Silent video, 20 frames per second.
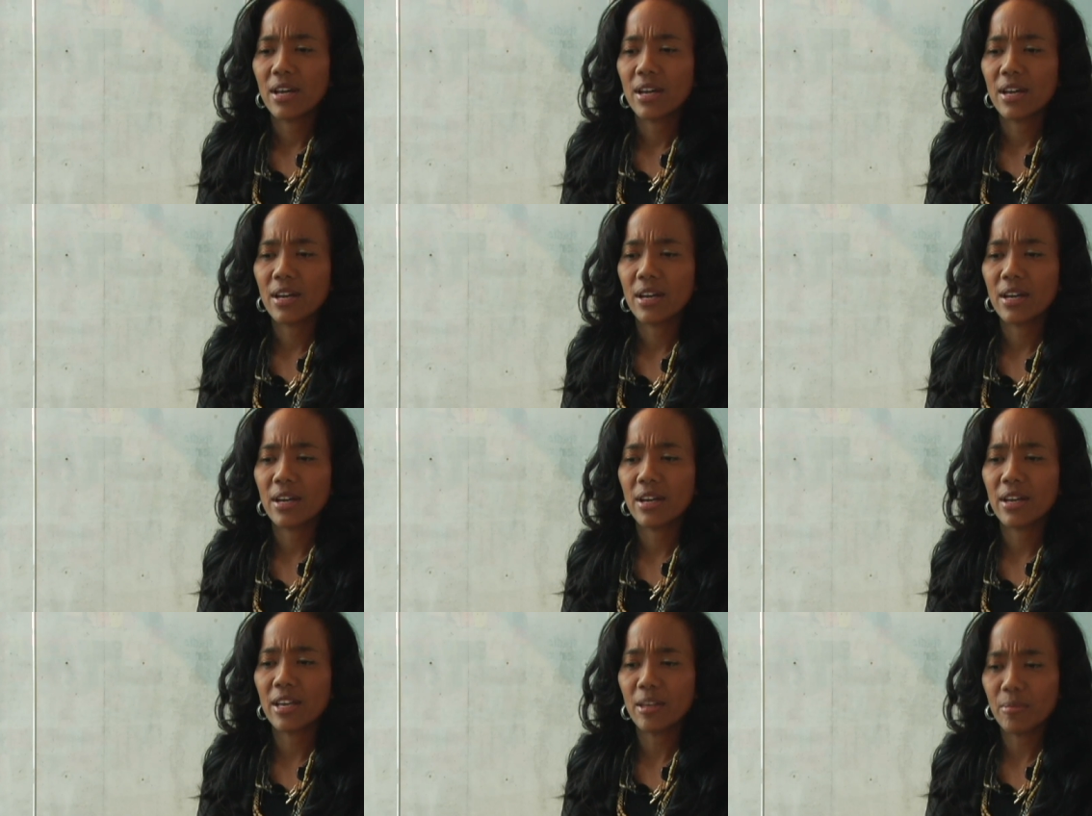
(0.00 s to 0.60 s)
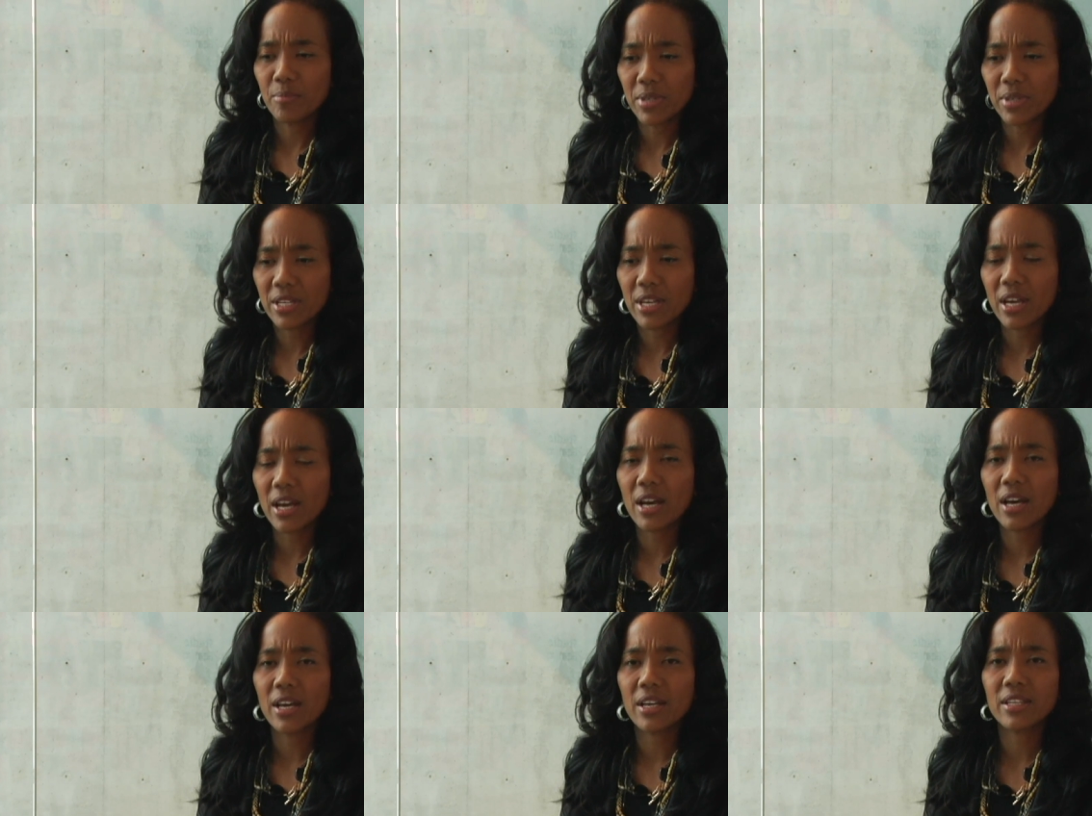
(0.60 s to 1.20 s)
uh, and
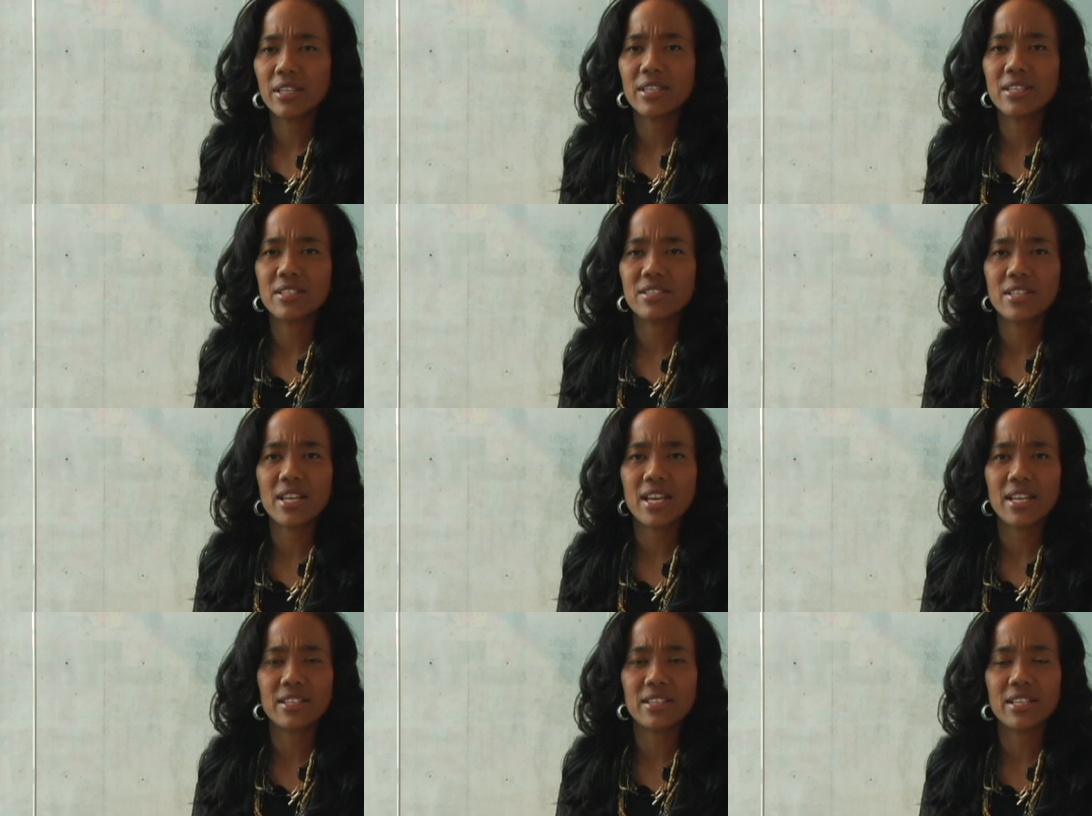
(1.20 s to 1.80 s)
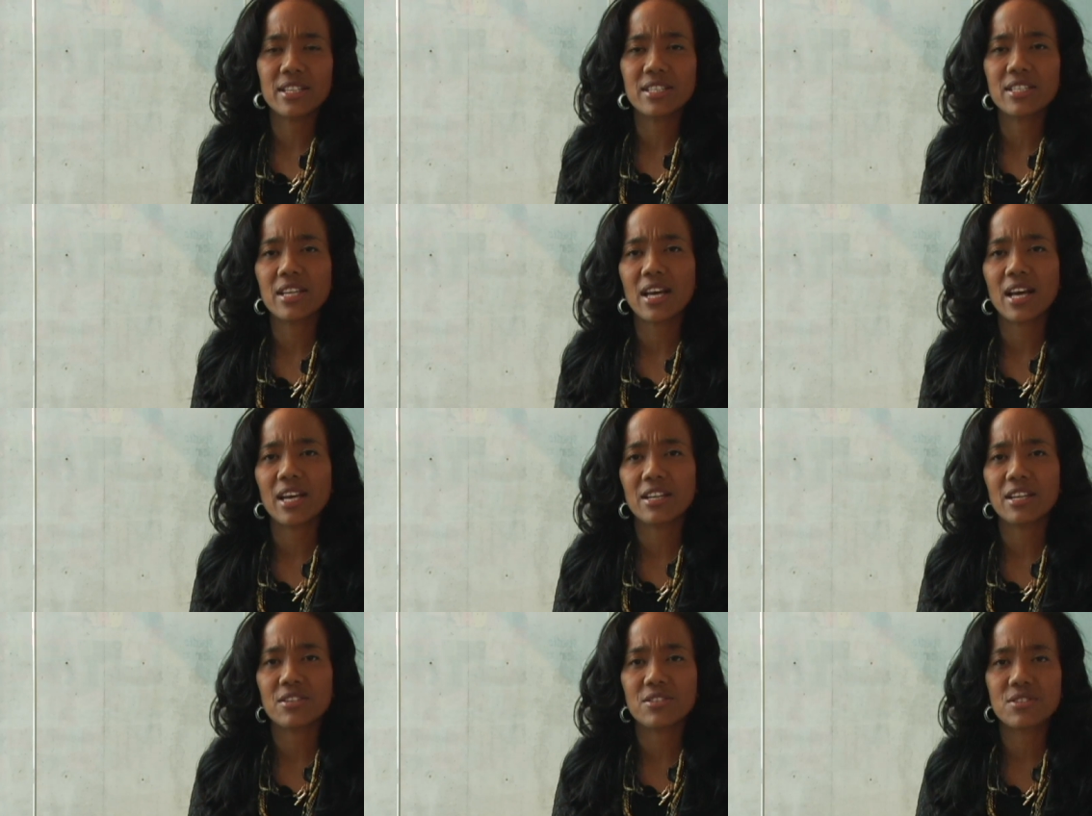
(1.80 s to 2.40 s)
beyond is that the
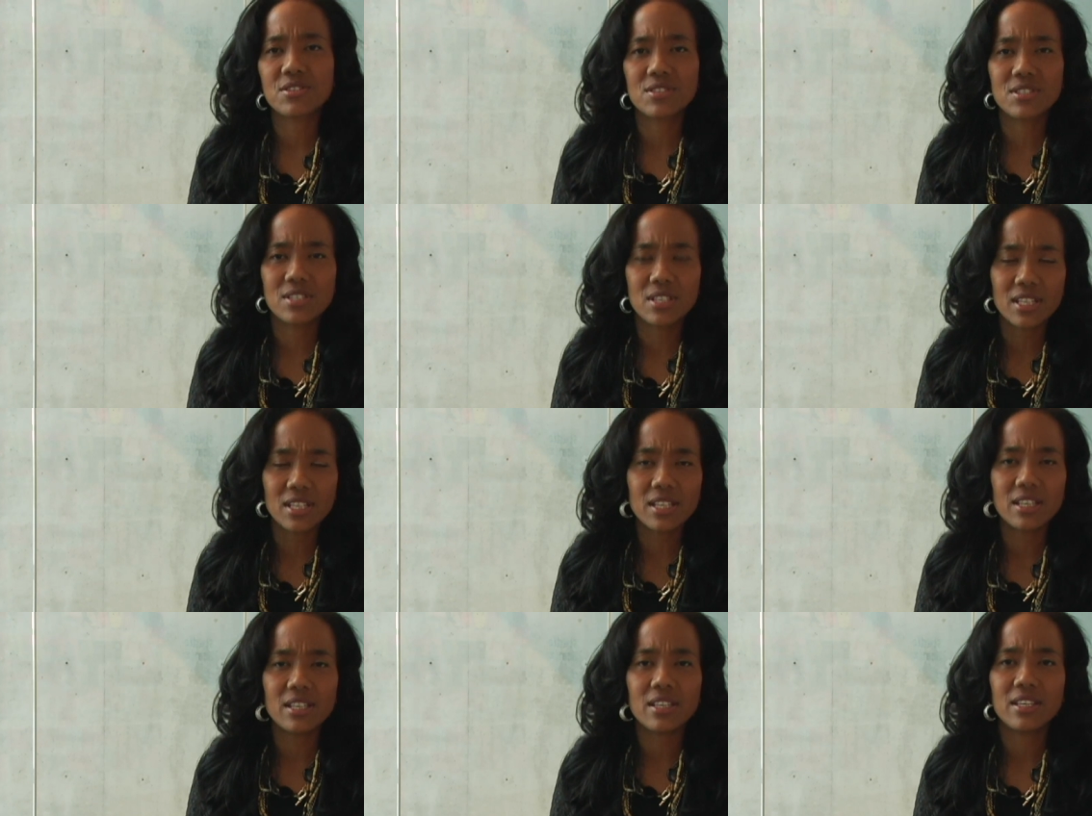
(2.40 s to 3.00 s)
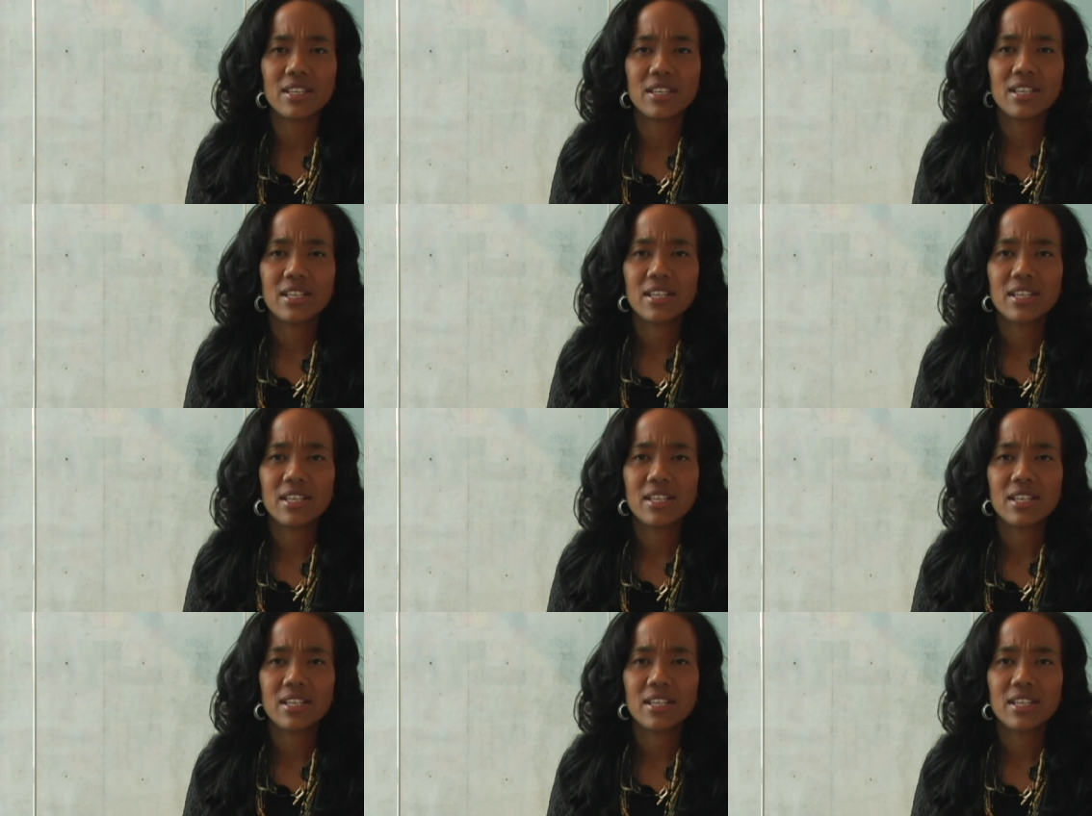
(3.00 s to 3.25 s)
entire city